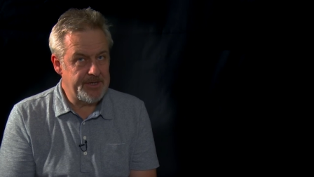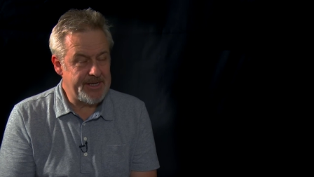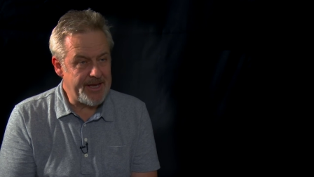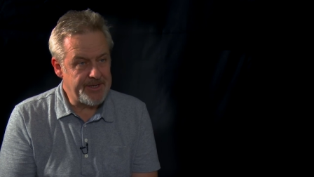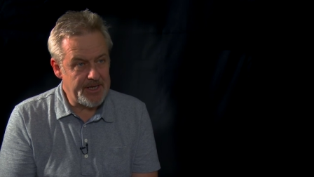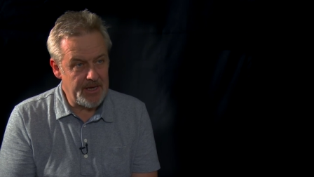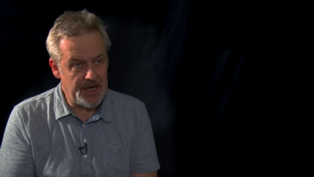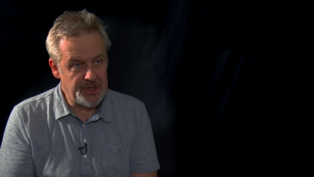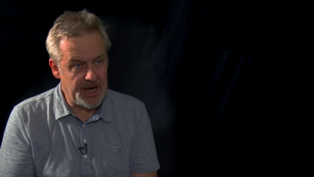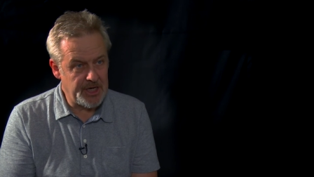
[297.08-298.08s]
a sense in
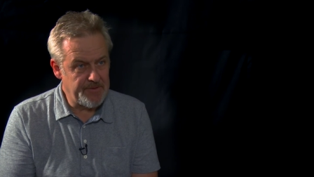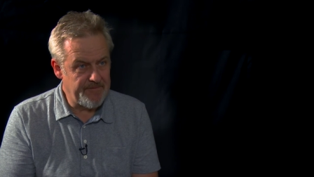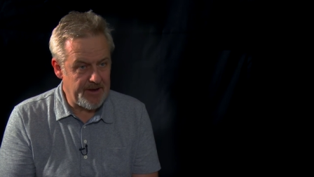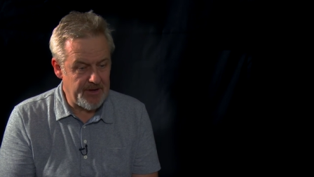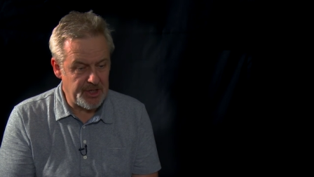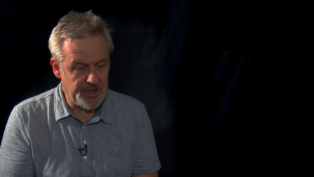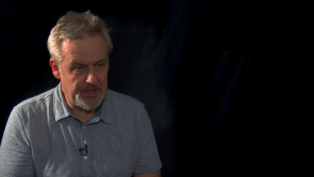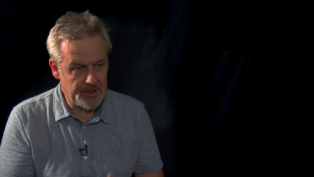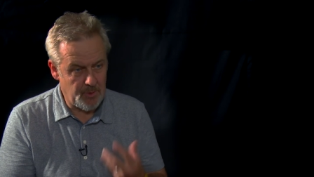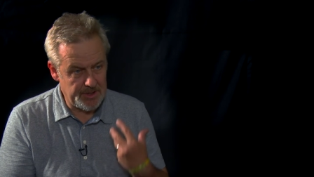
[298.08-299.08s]
the Education
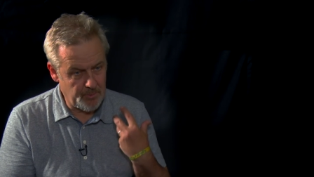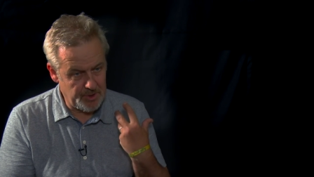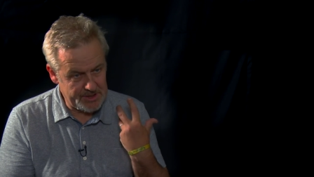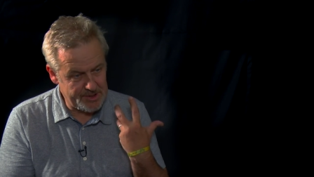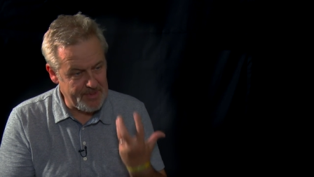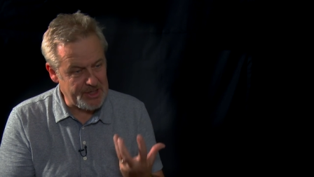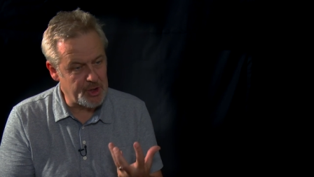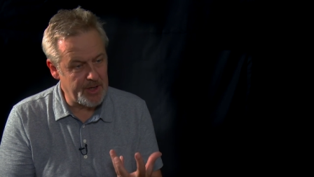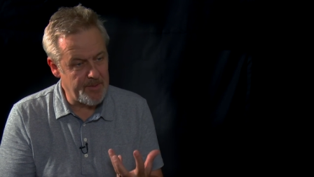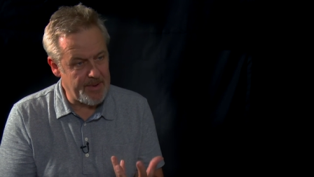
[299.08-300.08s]
Foundation that's what, what's
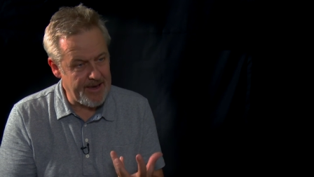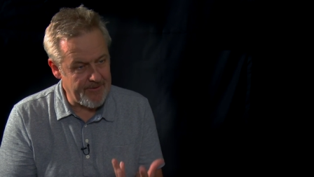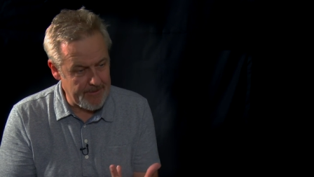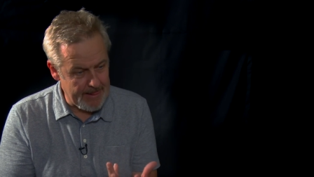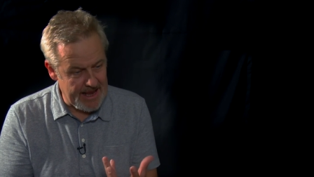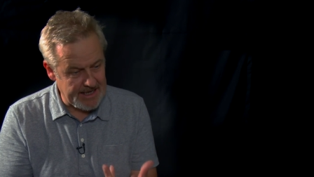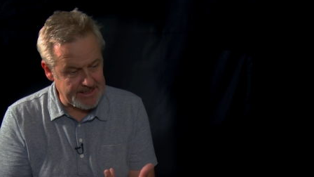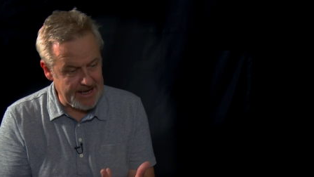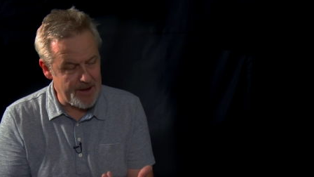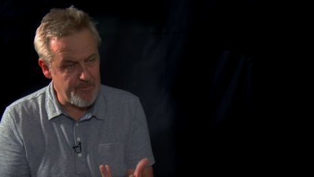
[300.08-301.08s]
special about
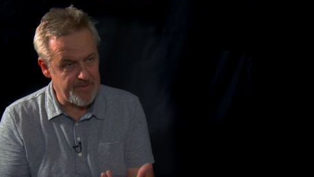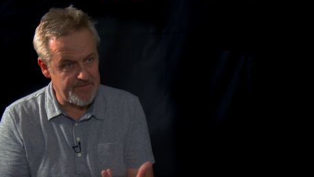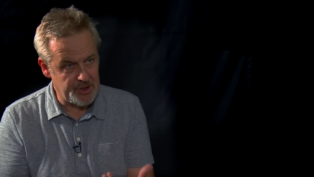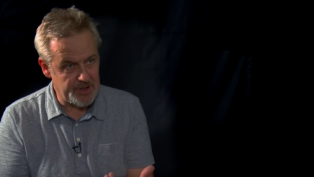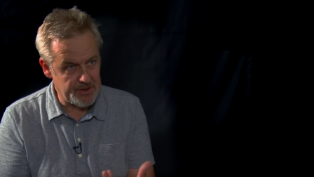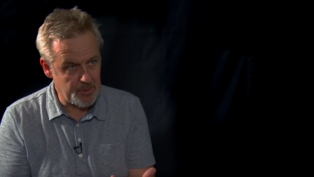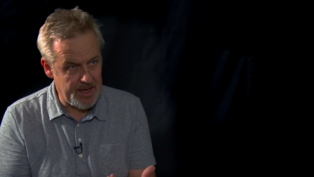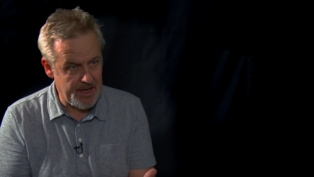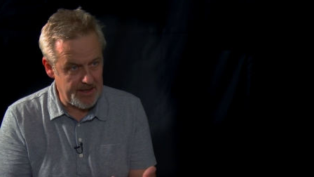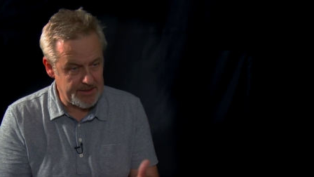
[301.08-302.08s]
S E N provision as well,